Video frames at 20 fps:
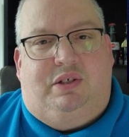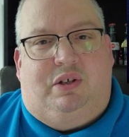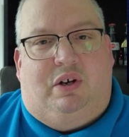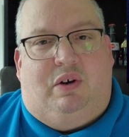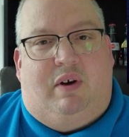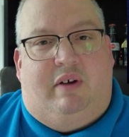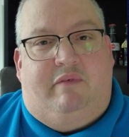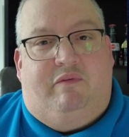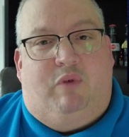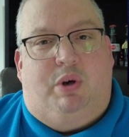
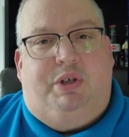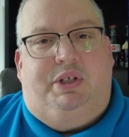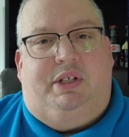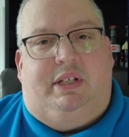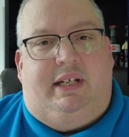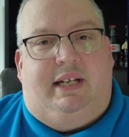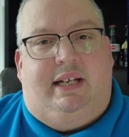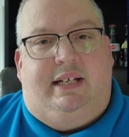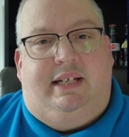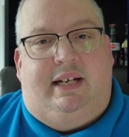So
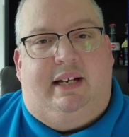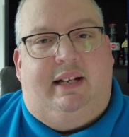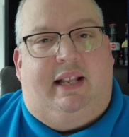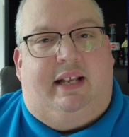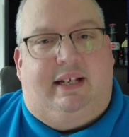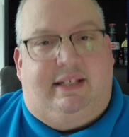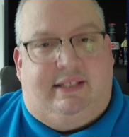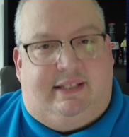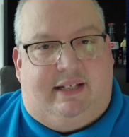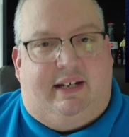unfortunately, he did,
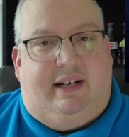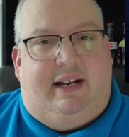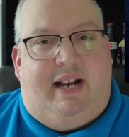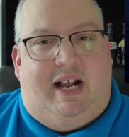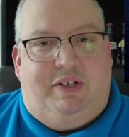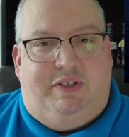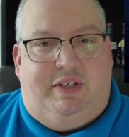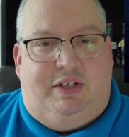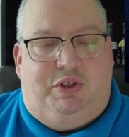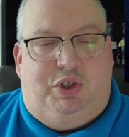like I said,
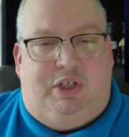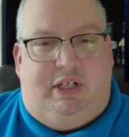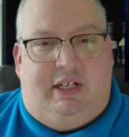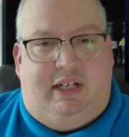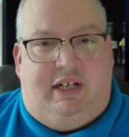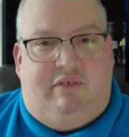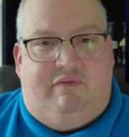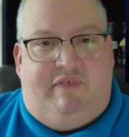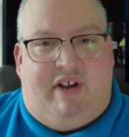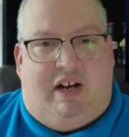announce that she
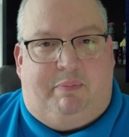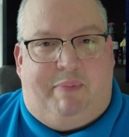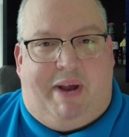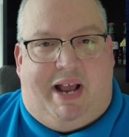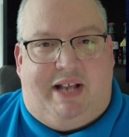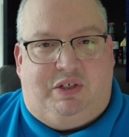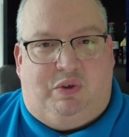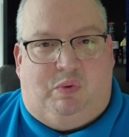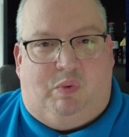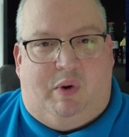did, in fact,
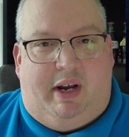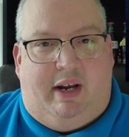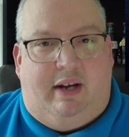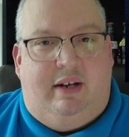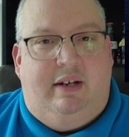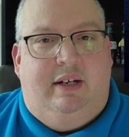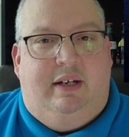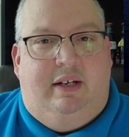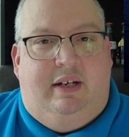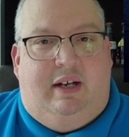pass away.
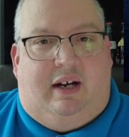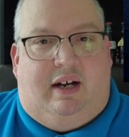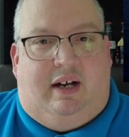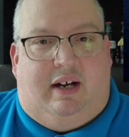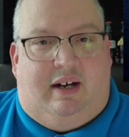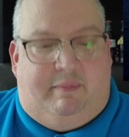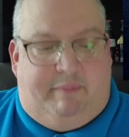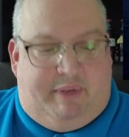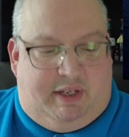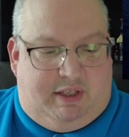
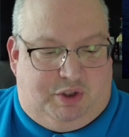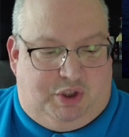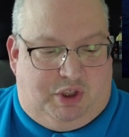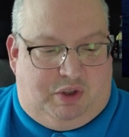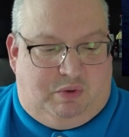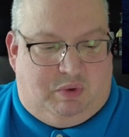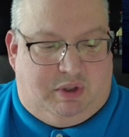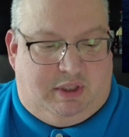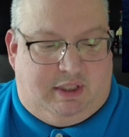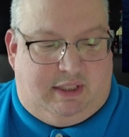And
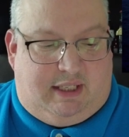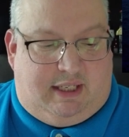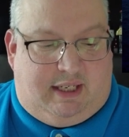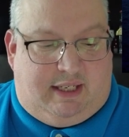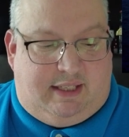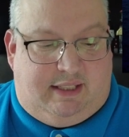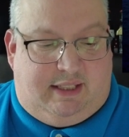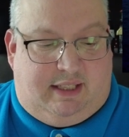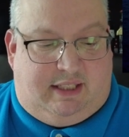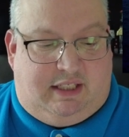she was
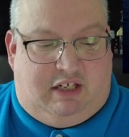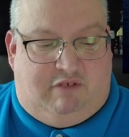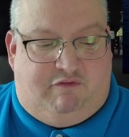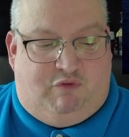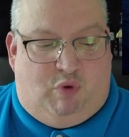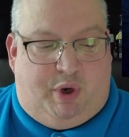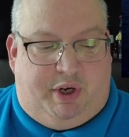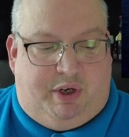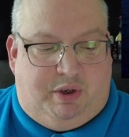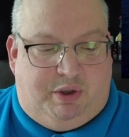
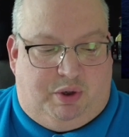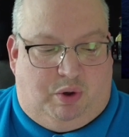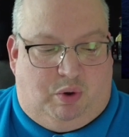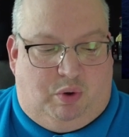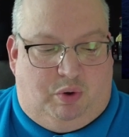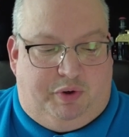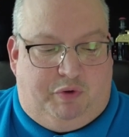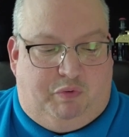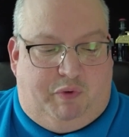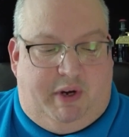64 years
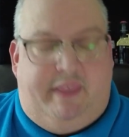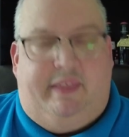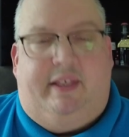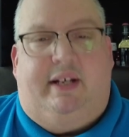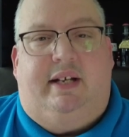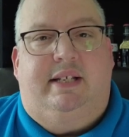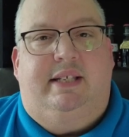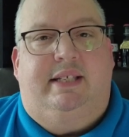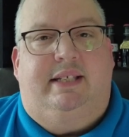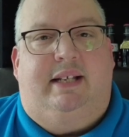old,
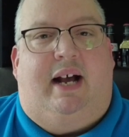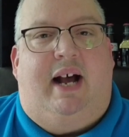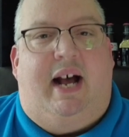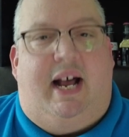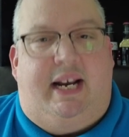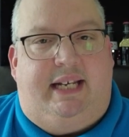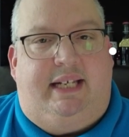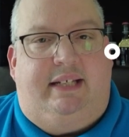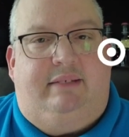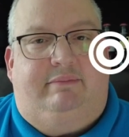Retha
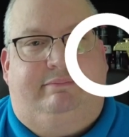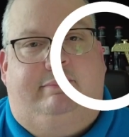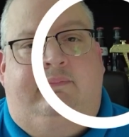Sahani.